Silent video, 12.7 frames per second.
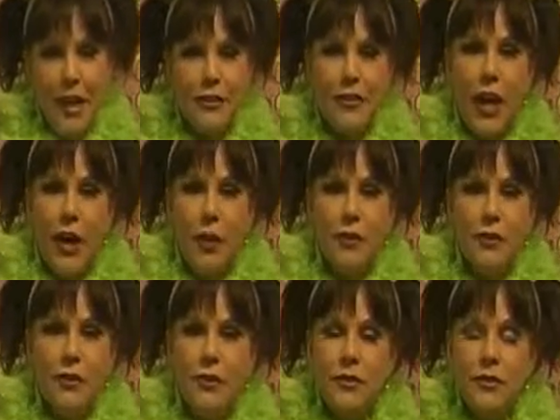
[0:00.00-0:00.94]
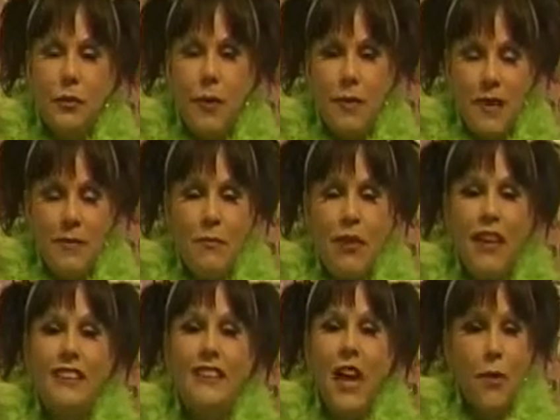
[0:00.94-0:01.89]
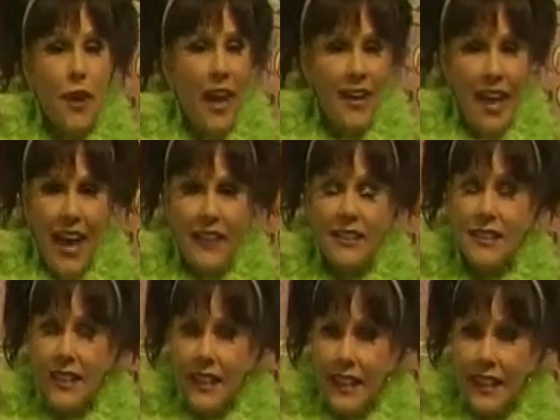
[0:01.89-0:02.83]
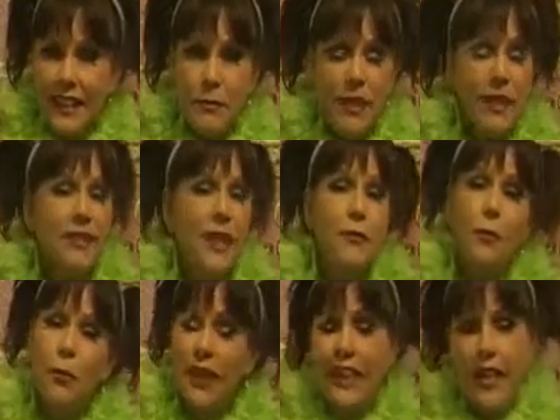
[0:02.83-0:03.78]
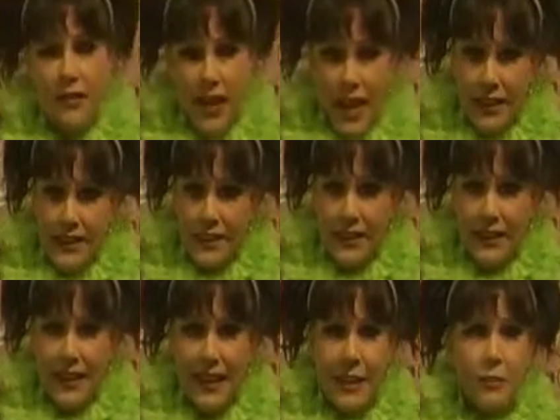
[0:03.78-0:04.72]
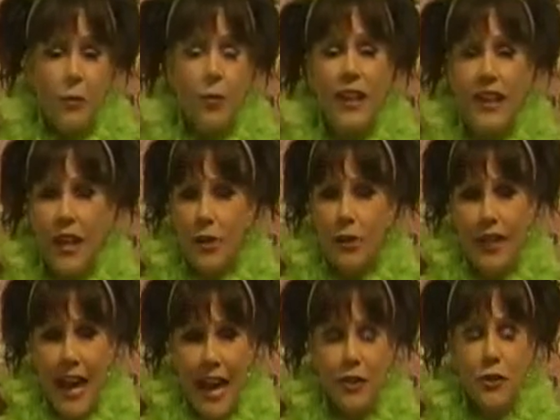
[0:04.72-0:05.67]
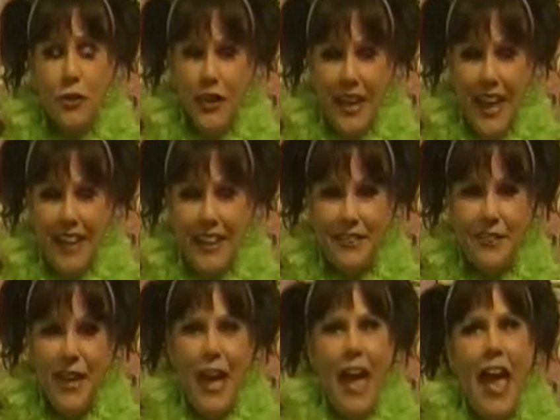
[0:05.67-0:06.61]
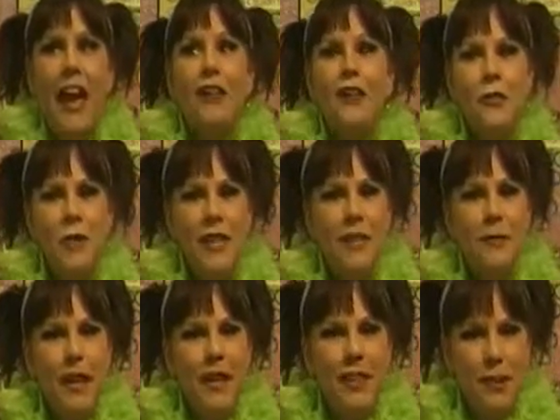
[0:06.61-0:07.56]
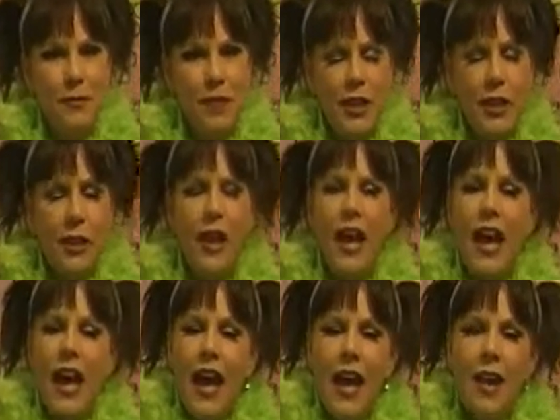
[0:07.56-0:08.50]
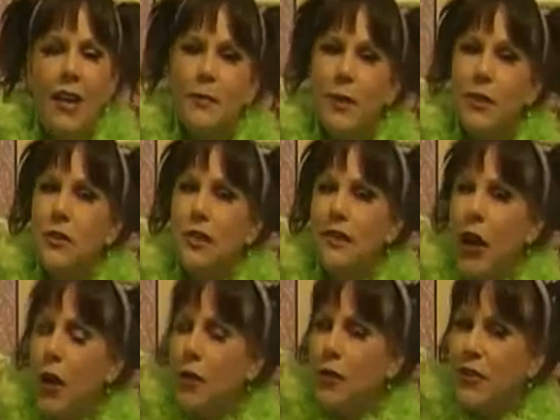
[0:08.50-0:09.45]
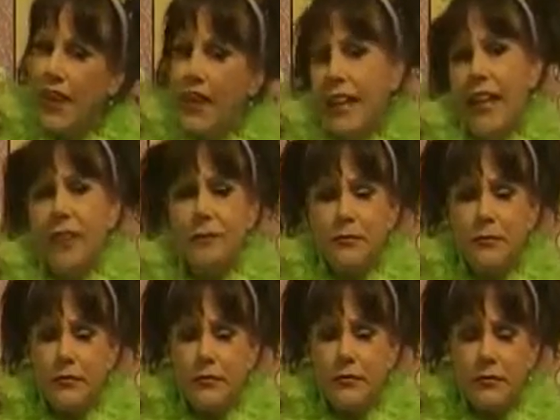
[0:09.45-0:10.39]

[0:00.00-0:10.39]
So remember, it's okay to act silly, because if we don't act silly and if we don't act creative, how can we expect them to? Especially the older they get.